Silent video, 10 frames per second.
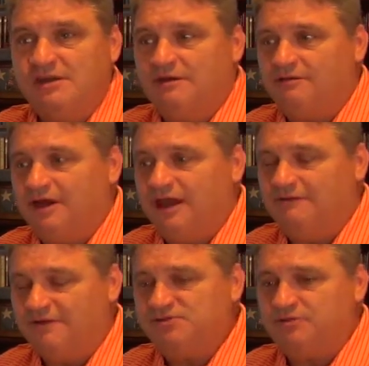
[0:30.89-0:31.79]
okay, of
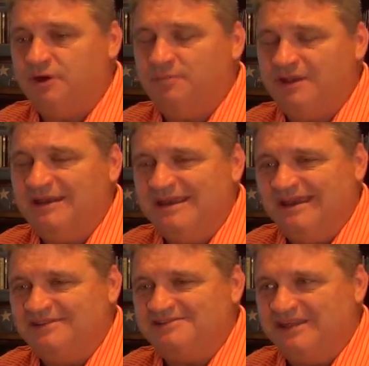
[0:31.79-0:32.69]
Israel, but
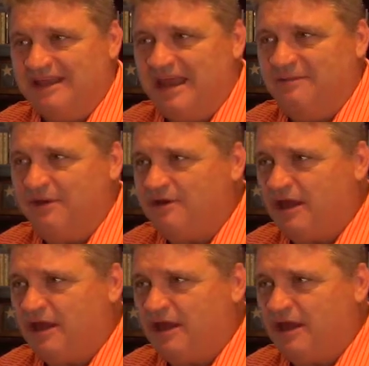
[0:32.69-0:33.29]
it's the name here,